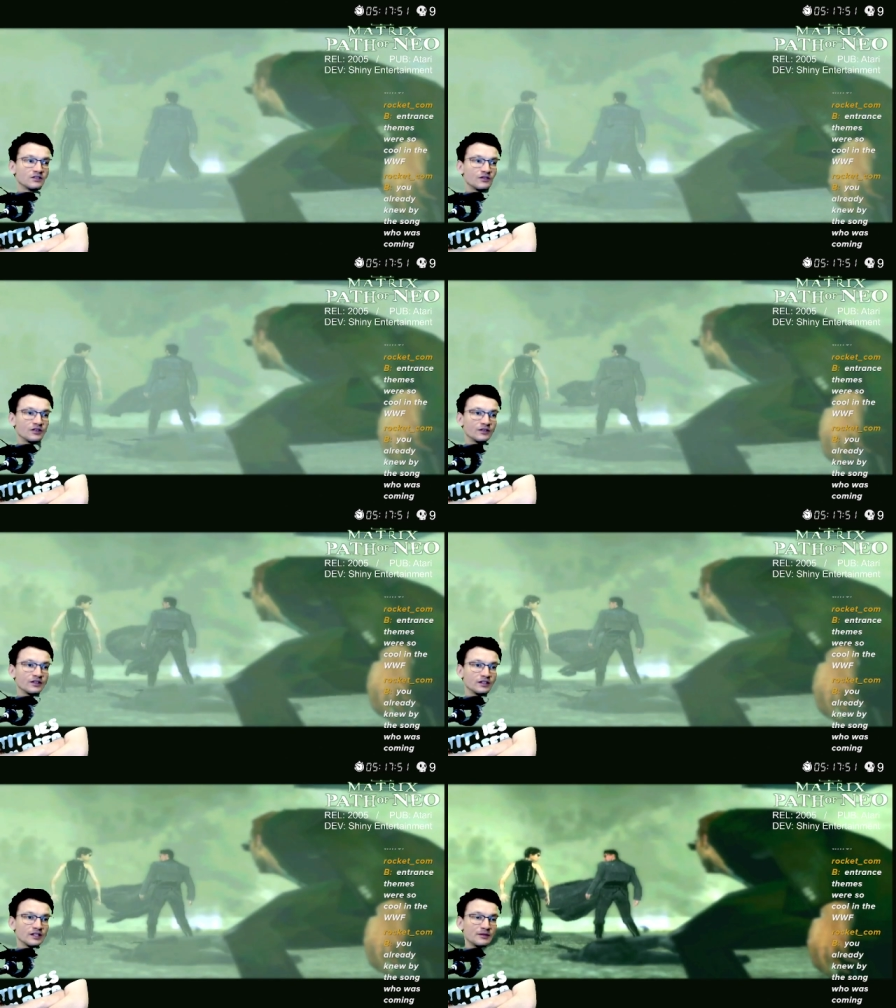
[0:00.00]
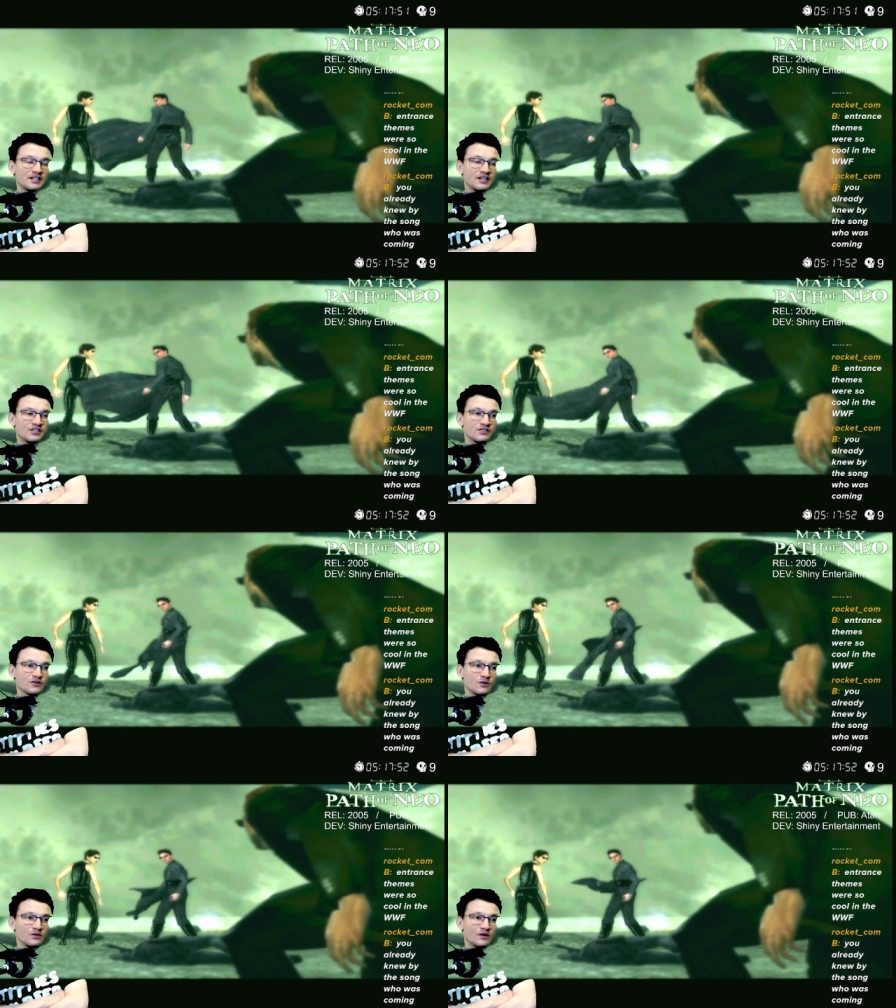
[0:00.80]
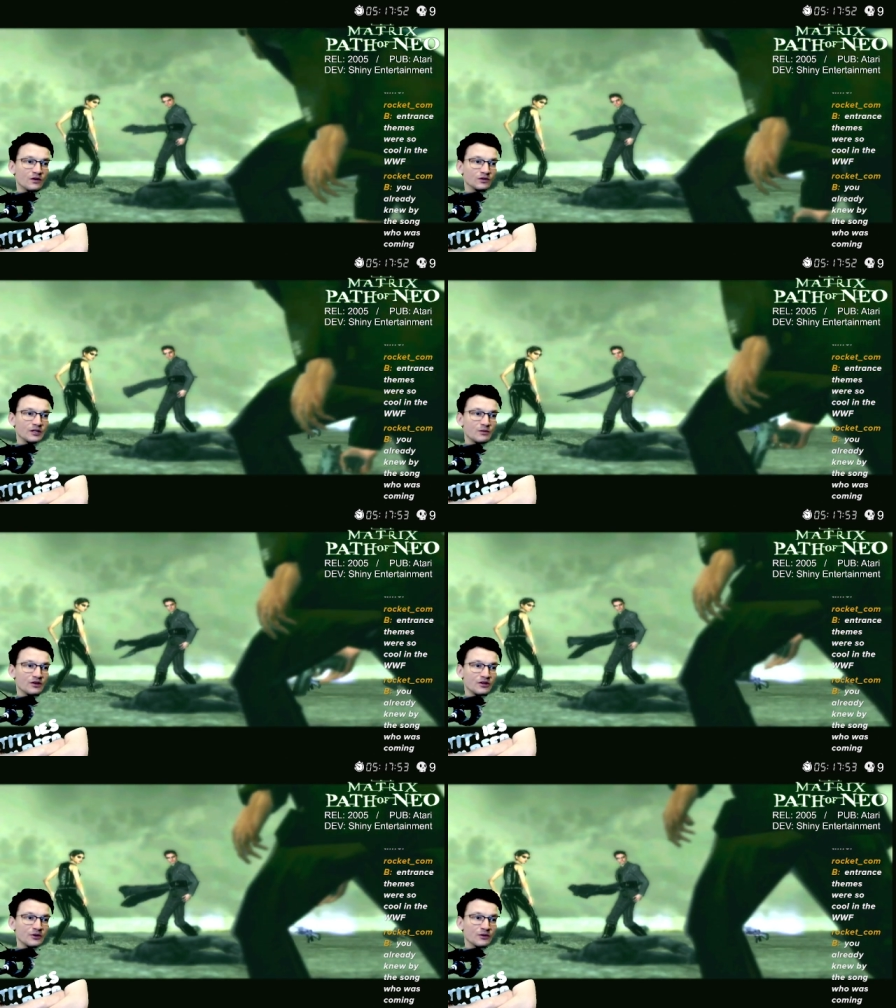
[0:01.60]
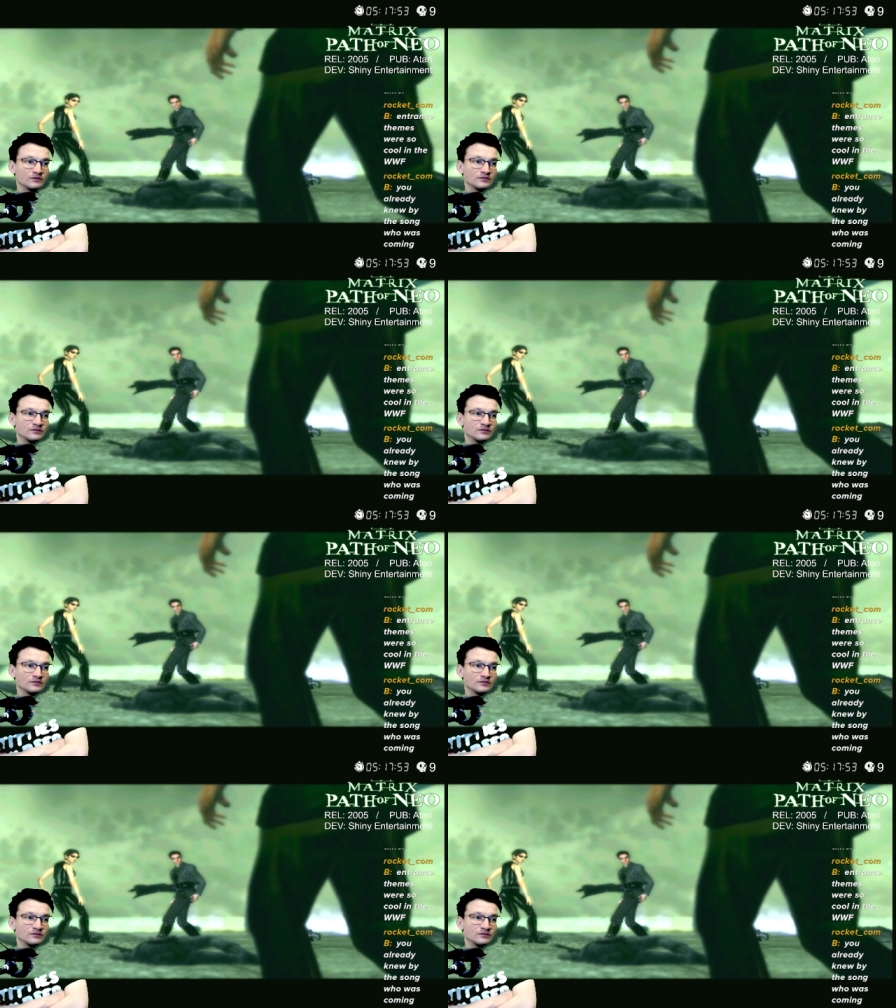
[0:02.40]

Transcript: The the limitations only with you,